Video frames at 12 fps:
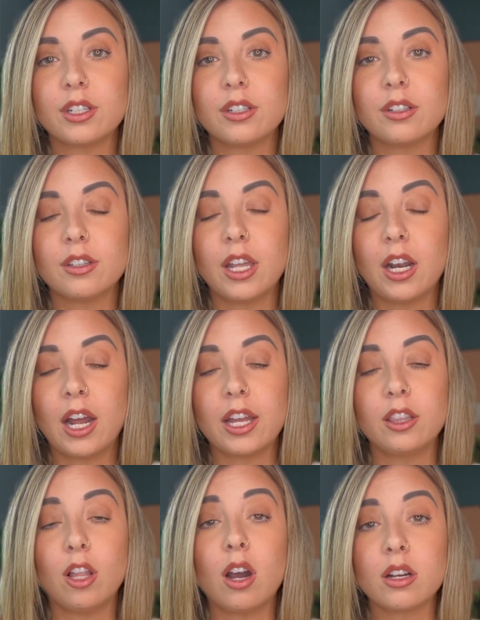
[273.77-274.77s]
that I
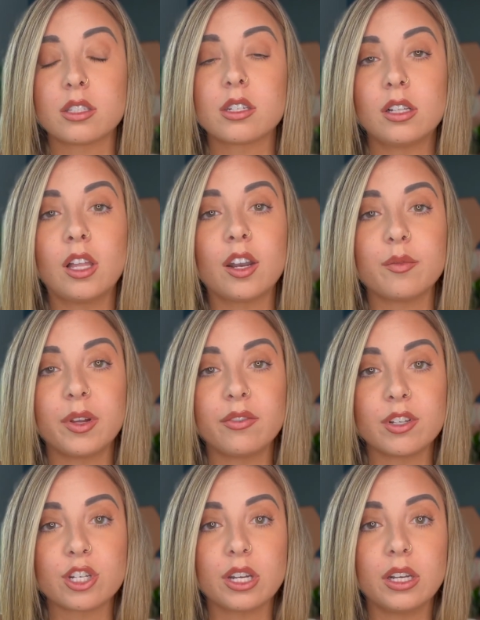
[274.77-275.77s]
had lost a lot of my
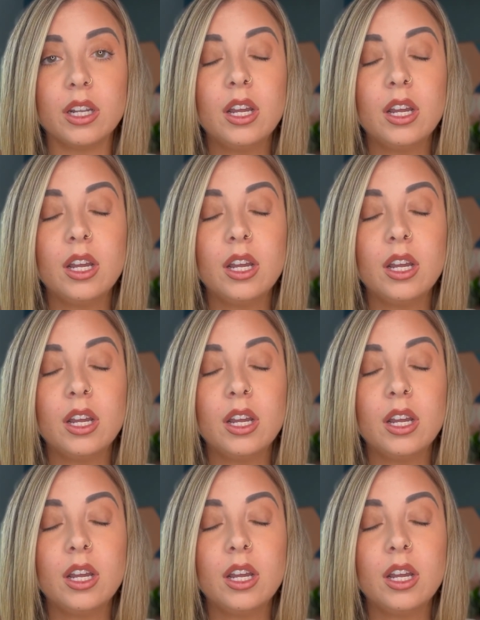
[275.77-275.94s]
vision.